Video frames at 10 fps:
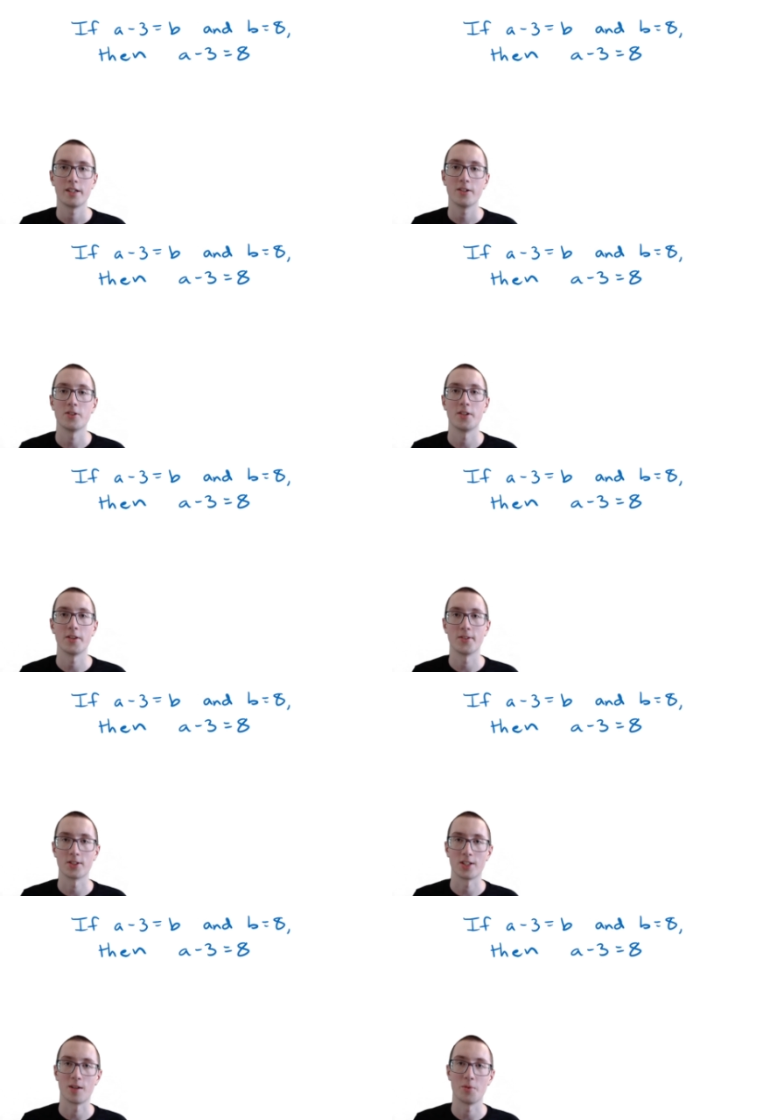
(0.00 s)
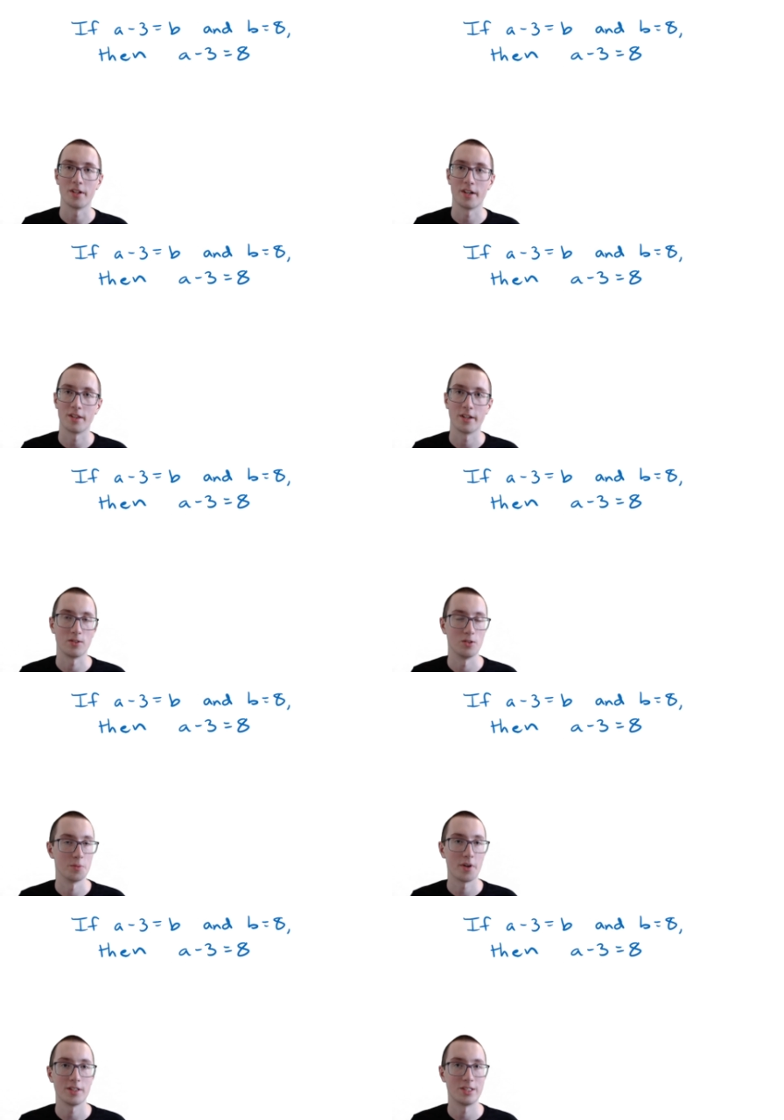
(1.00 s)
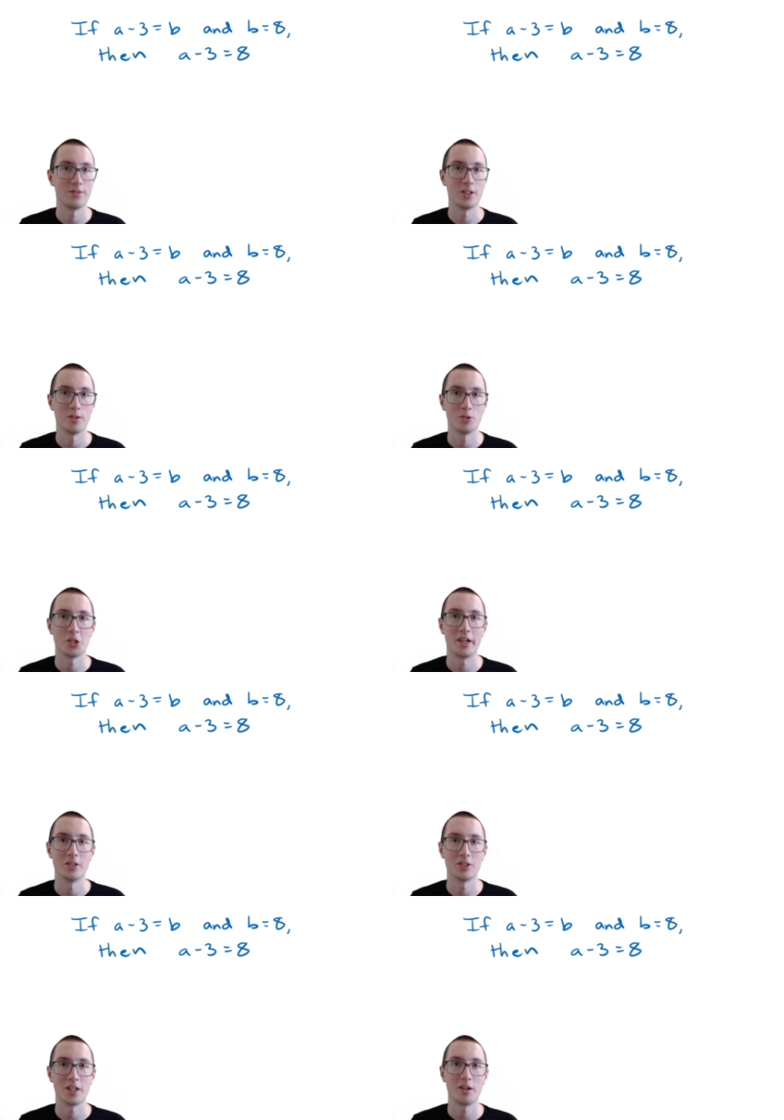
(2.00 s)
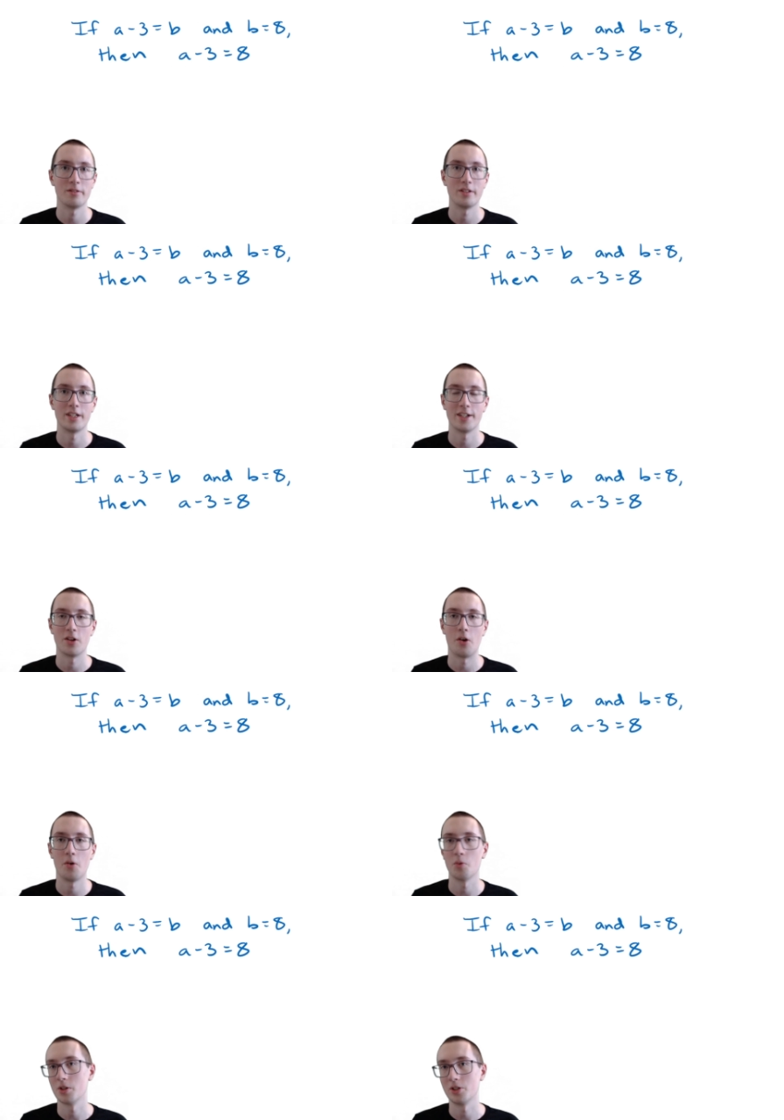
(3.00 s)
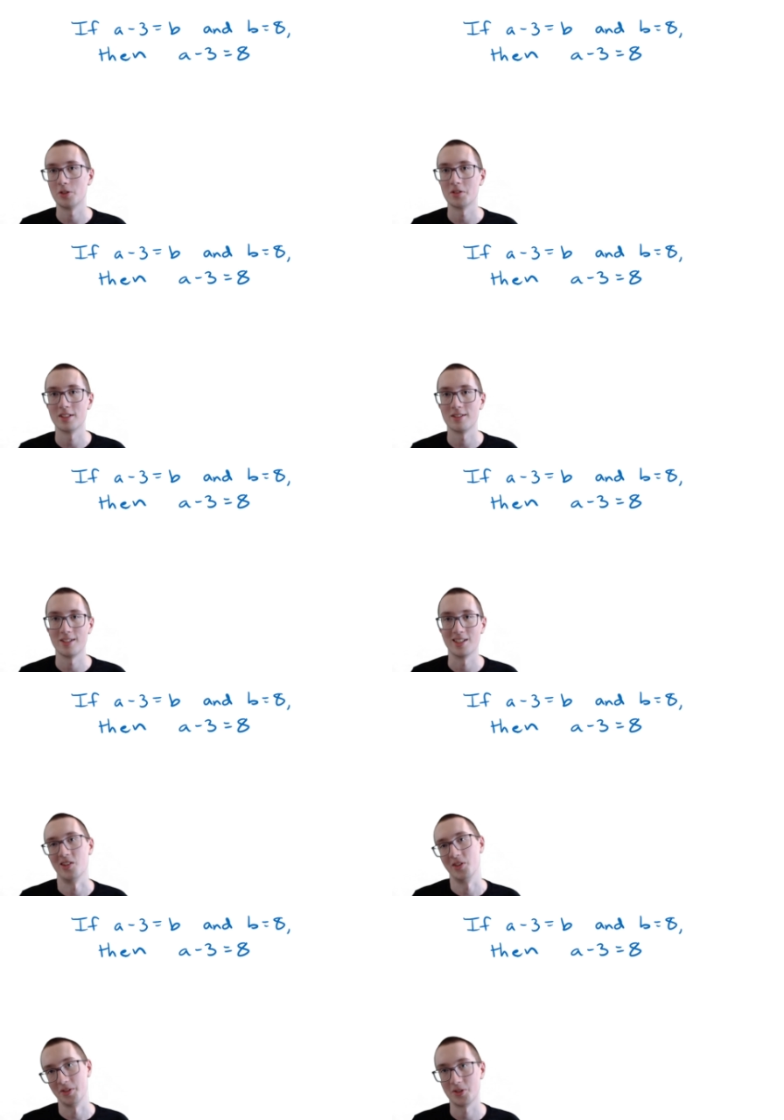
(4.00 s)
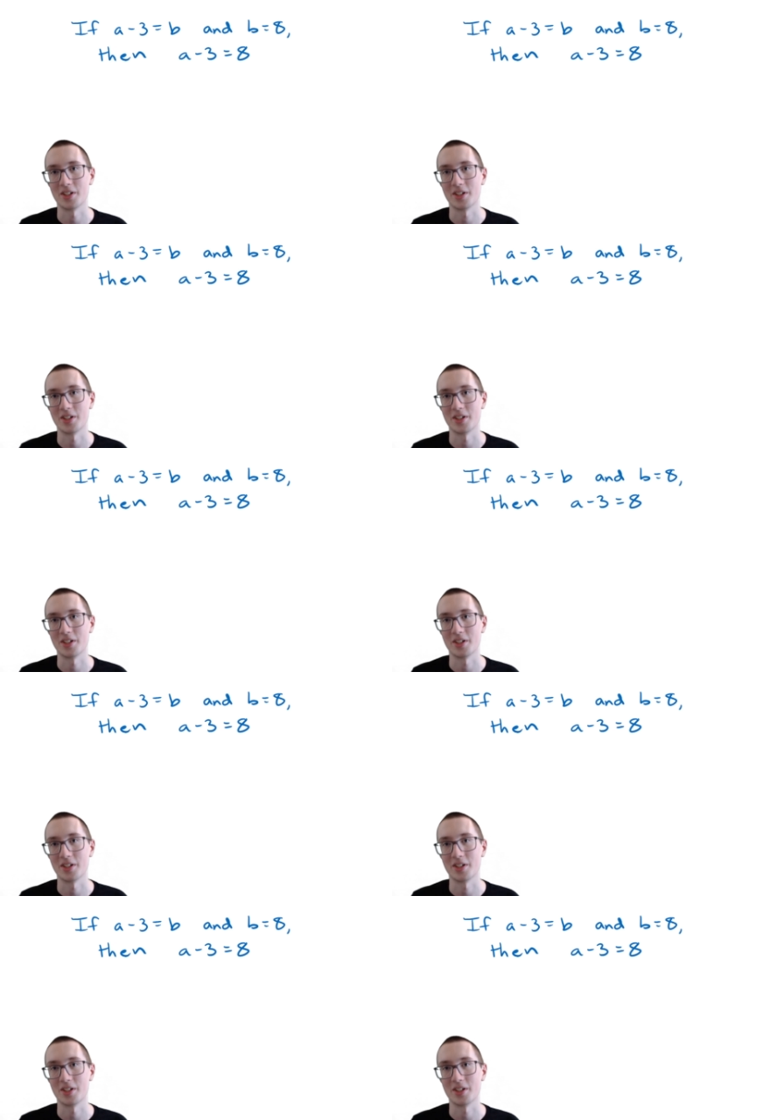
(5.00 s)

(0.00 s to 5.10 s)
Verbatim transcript: Here's another example that I'd like you to pause the video and try it yourself, and I'll warn you, it is a little